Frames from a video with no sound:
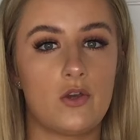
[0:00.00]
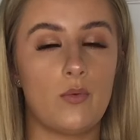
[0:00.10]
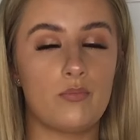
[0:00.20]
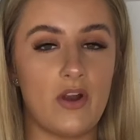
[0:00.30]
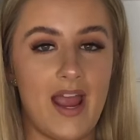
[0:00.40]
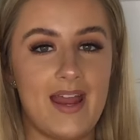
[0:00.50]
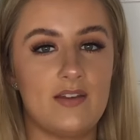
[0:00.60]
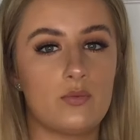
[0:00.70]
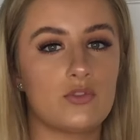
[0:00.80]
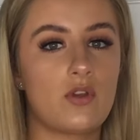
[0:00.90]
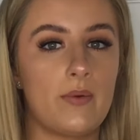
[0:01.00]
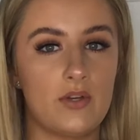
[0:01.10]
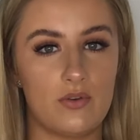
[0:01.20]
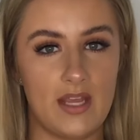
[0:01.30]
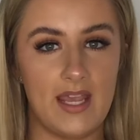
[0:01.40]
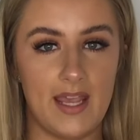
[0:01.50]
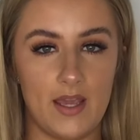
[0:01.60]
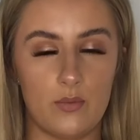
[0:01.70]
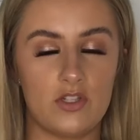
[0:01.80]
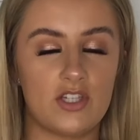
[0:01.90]
comprehend what's going on
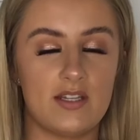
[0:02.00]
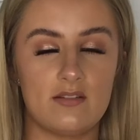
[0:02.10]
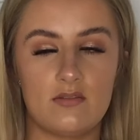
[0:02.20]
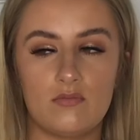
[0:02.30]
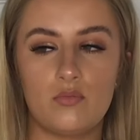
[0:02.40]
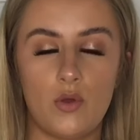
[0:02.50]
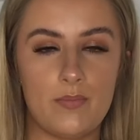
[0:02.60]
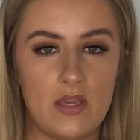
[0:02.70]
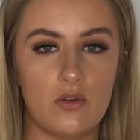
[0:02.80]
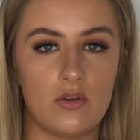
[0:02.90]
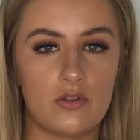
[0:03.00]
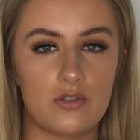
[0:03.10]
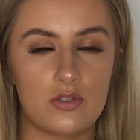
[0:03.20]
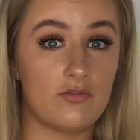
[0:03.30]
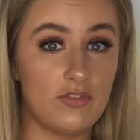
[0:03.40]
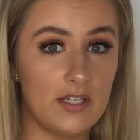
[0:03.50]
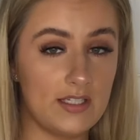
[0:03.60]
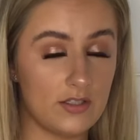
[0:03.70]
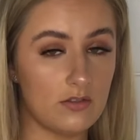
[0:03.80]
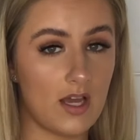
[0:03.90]
here which is won't be good I
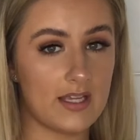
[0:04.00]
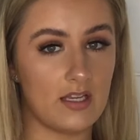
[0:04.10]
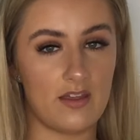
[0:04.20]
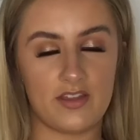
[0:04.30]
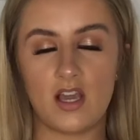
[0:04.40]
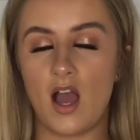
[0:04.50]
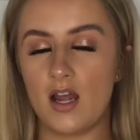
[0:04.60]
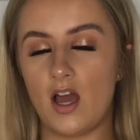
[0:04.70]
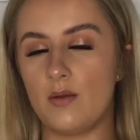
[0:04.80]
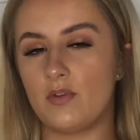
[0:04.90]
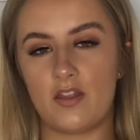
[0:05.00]
really do like it like the colour I'm, i